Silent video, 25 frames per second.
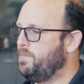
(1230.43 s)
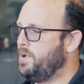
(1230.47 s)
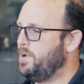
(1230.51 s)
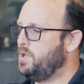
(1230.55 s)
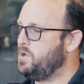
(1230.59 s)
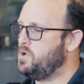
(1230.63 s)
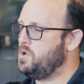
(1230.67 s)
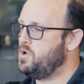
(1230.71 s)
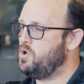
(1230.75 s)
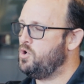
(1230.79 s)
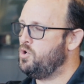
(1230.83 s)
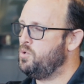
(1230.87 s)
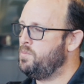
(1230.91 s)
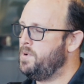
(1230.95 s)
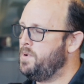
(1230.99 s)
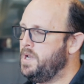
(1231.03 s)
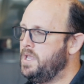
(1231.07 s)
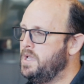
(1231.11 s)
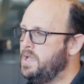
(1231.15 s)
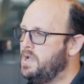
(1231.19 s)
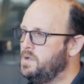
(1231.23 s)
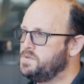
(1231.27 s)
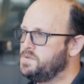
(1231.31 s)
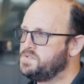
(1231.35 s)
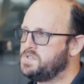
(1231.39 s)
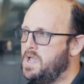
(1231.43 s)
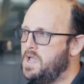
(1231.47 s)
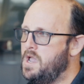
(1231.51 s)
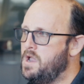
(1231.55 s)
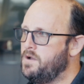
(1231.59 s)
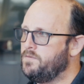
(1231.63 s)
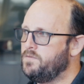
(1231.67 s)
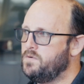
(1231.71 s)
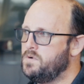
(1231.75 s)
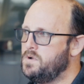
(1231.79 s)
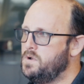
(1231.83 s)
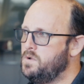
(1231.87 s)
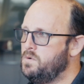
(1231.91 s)
but nobody else
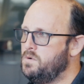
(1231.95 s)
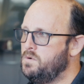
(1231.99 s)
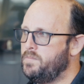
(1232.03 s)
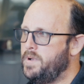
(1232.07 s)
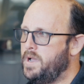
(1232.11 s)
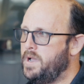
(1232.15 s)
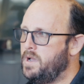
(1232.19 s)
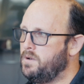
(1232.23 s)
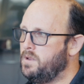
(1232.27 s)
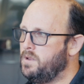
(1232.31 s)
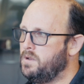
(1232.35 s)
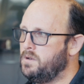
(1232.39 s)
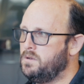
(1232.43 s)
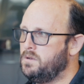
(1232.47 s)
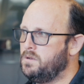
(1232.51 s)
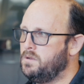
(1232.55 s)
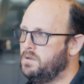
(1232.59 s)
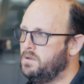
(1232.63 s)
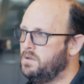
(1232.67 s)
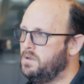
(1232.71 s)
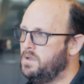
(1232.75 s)
ever knew about it.